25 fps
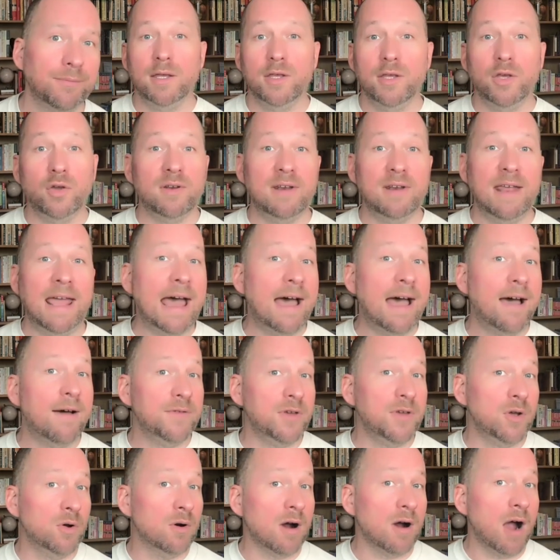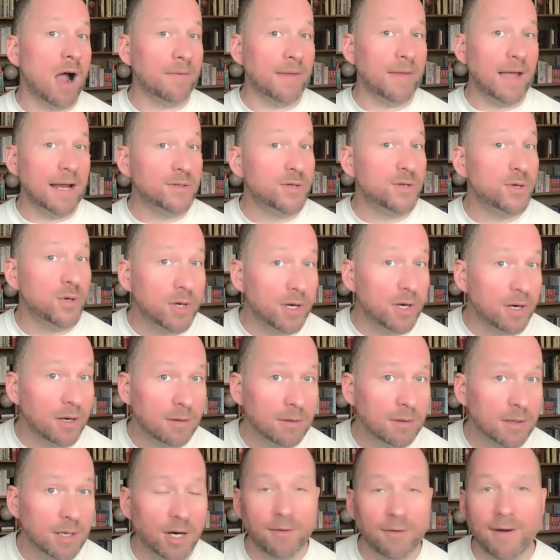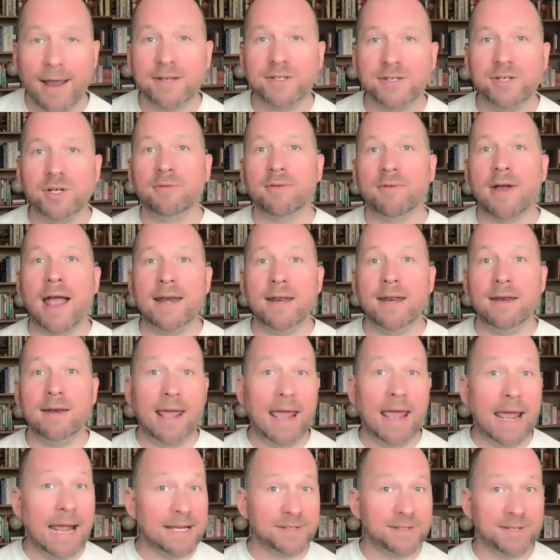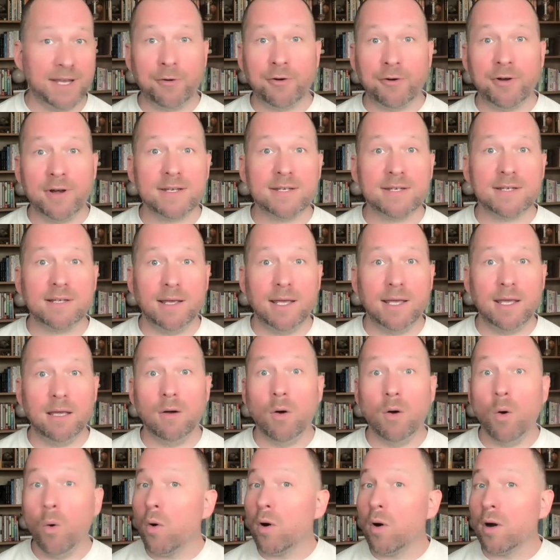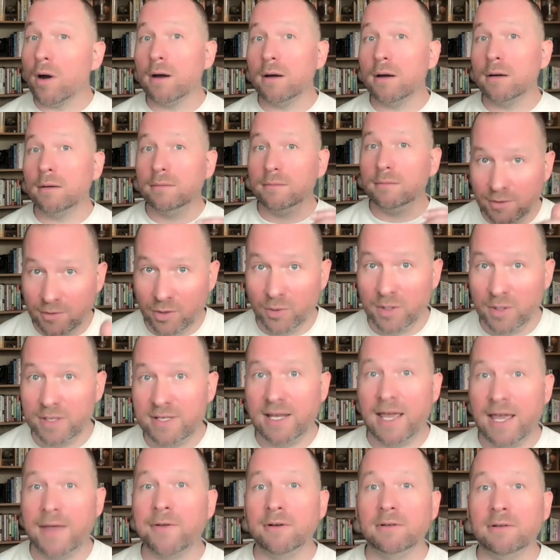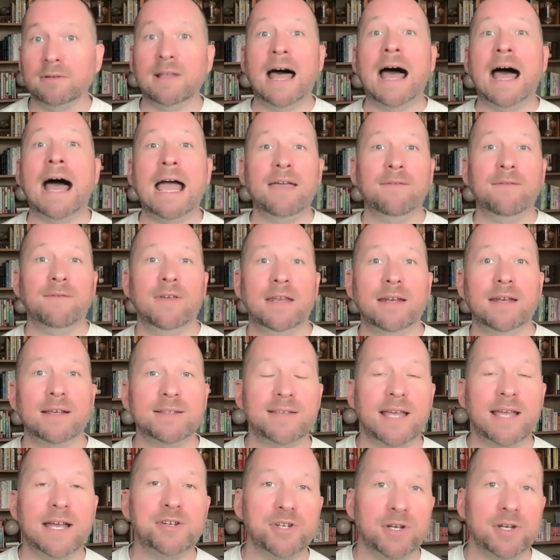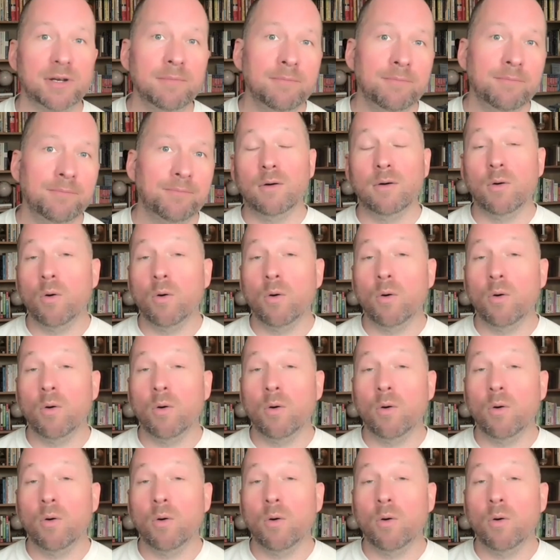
You can have your online tutor correct your writing asynchronously or do it together live in a session.